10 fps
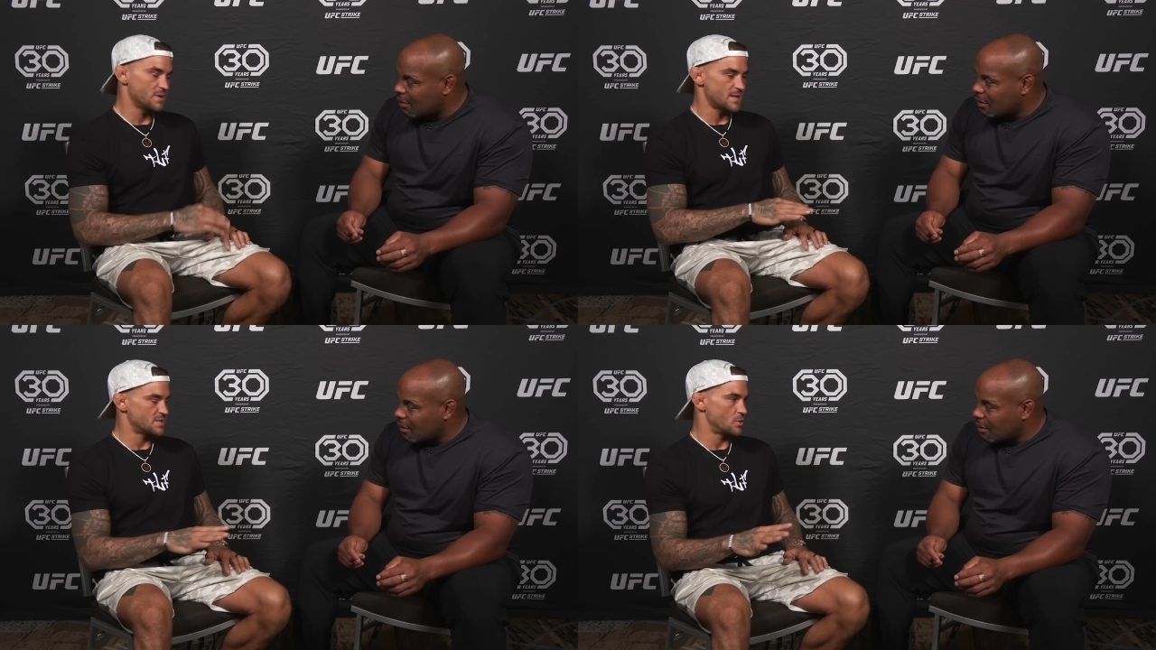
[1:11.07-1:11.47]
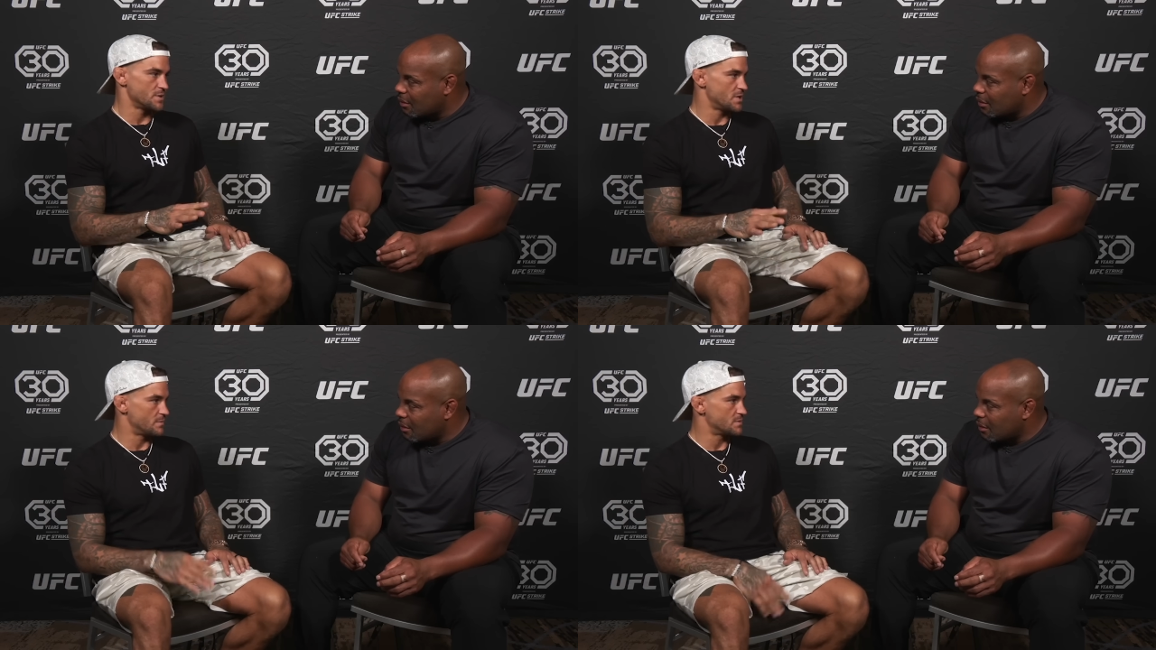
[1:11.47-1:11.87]
Speaker 1: But that's the only
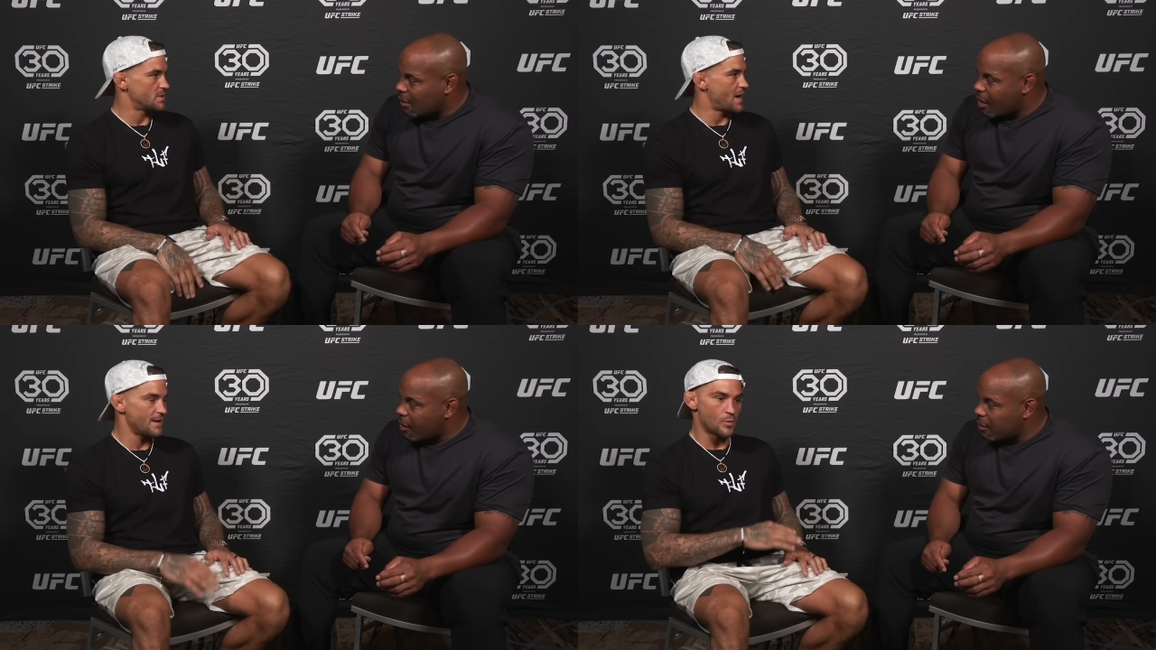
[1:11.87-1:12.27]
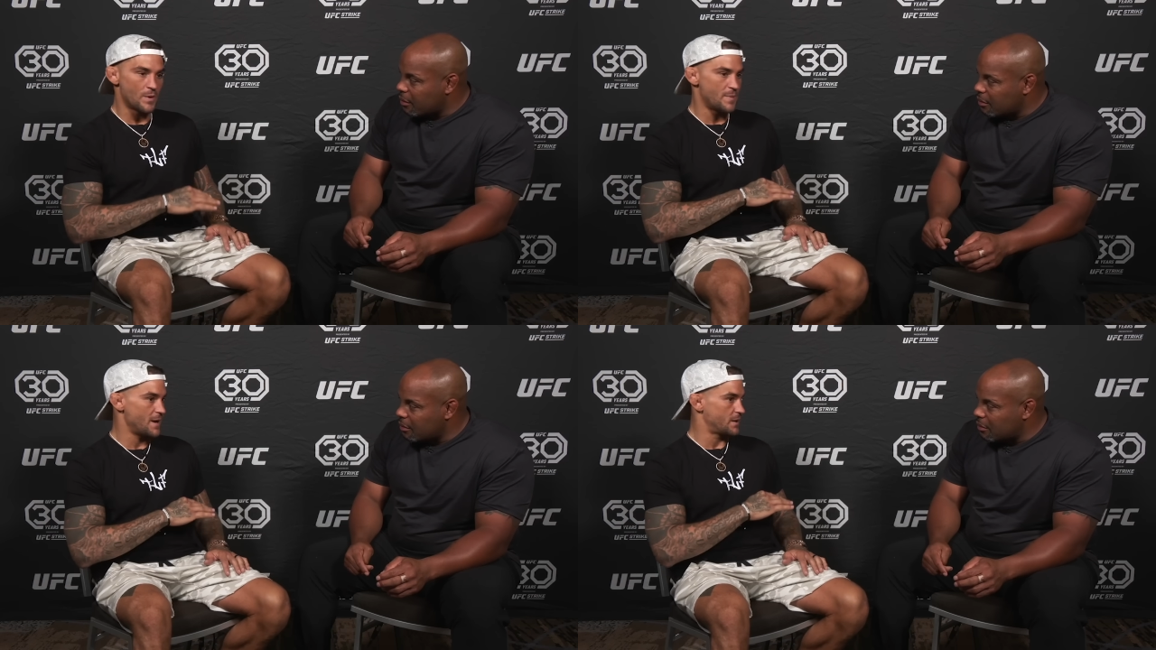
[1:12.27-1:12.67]
times I never
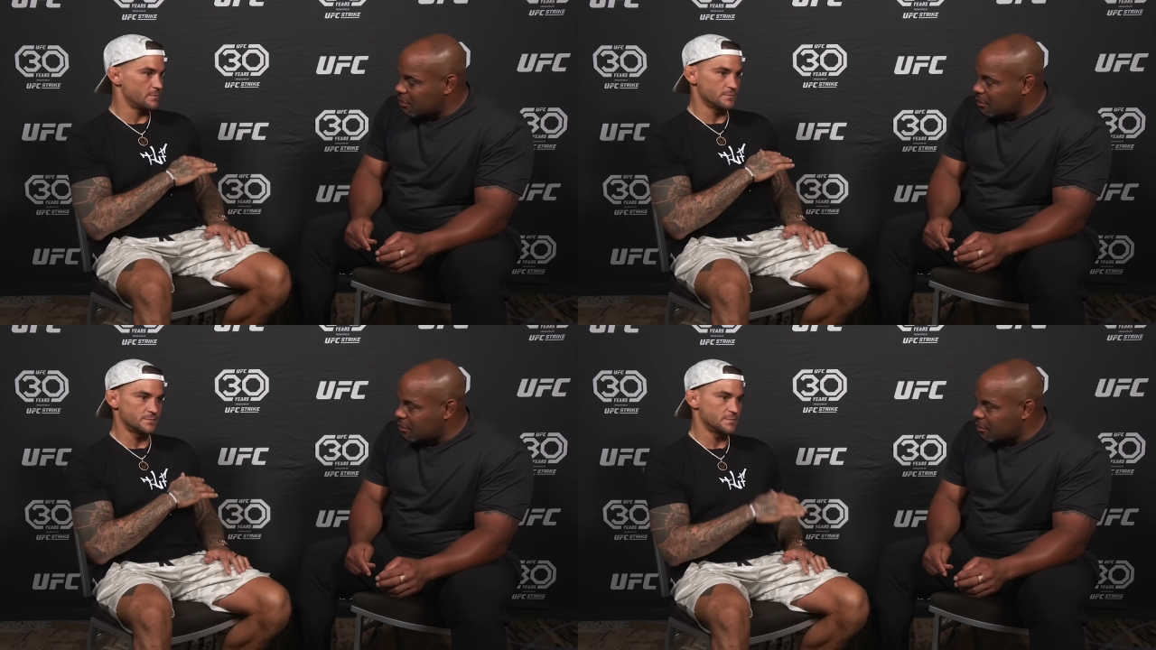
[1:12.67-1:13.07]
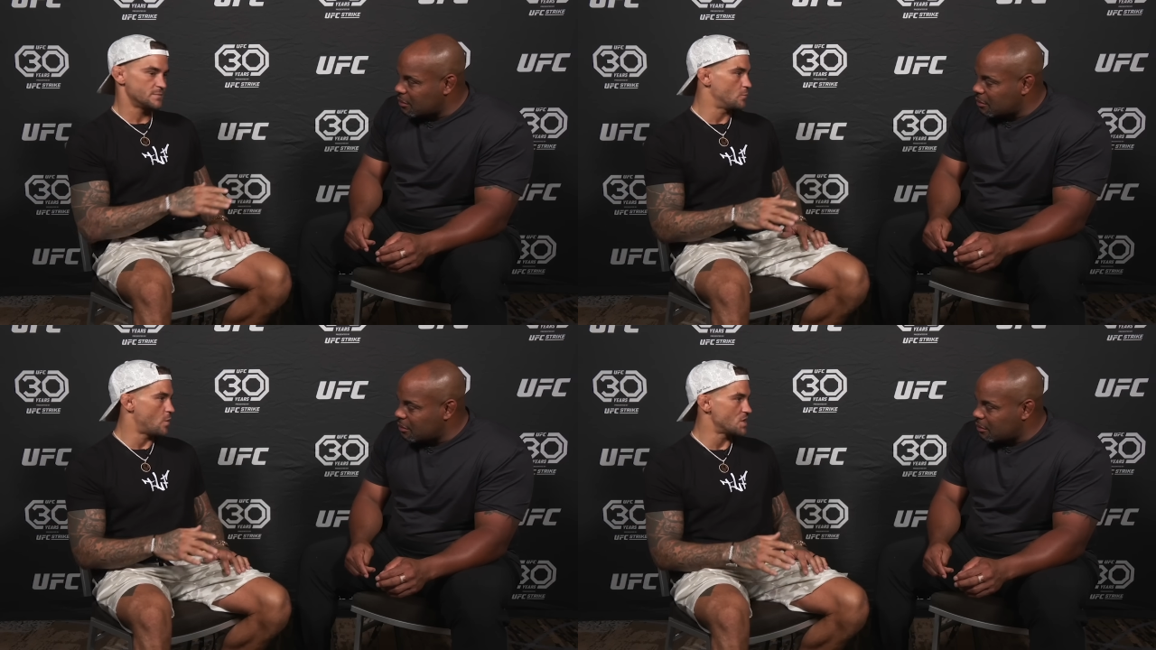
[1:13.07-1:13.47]
went back and
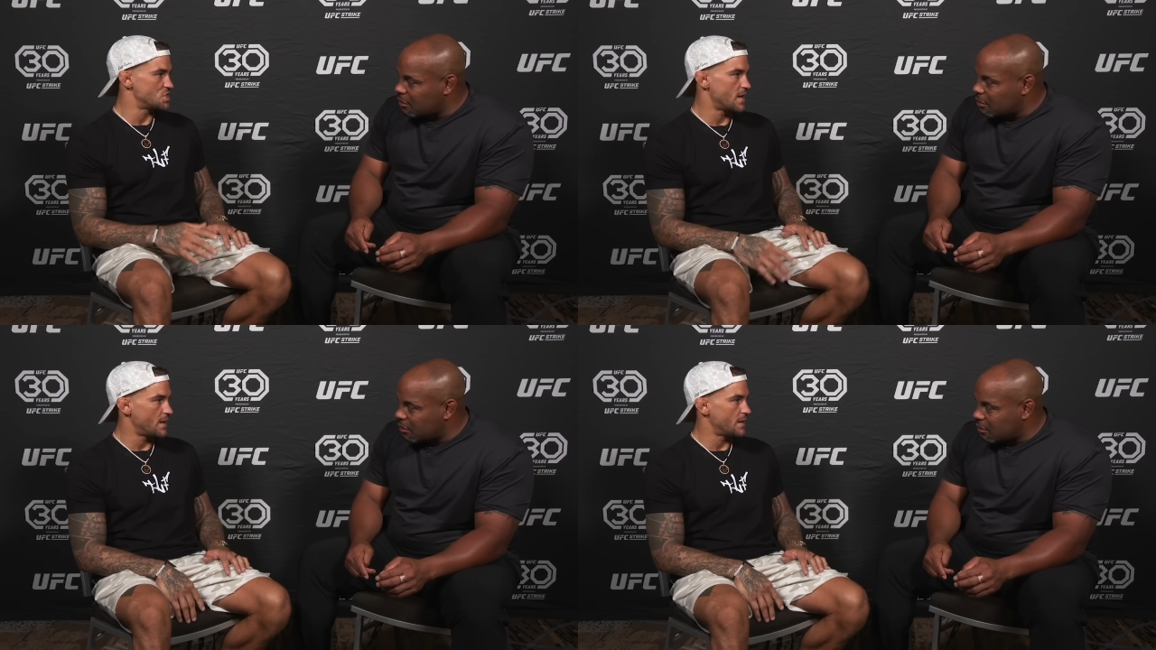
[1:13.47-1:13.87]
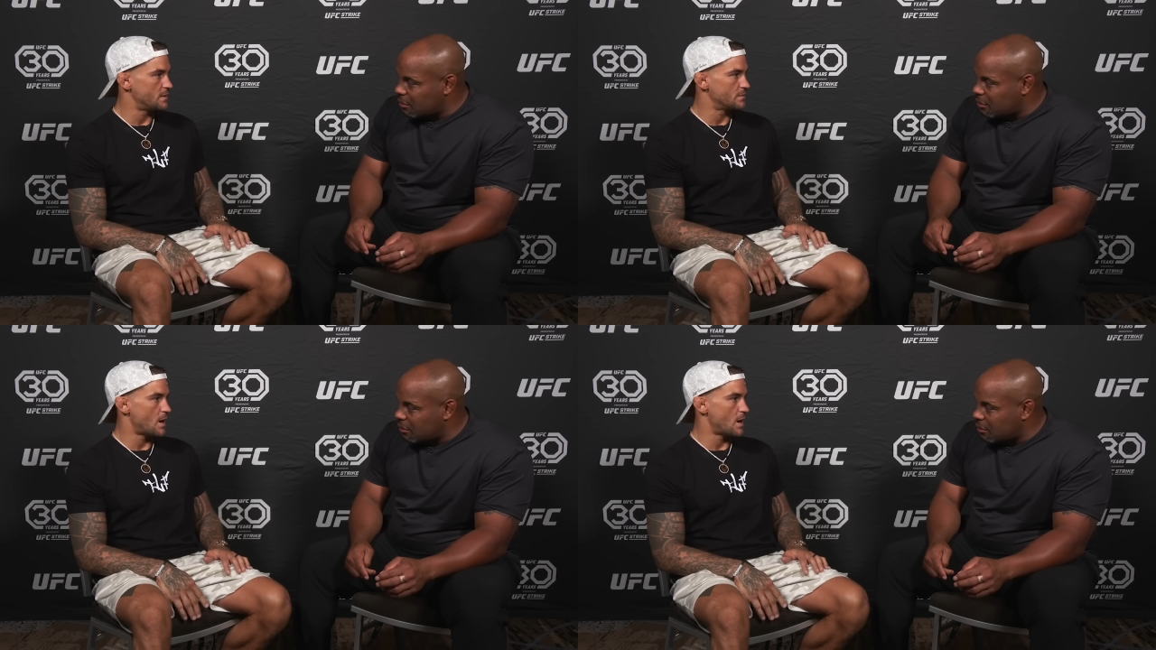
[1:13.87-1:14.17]
watched it at night.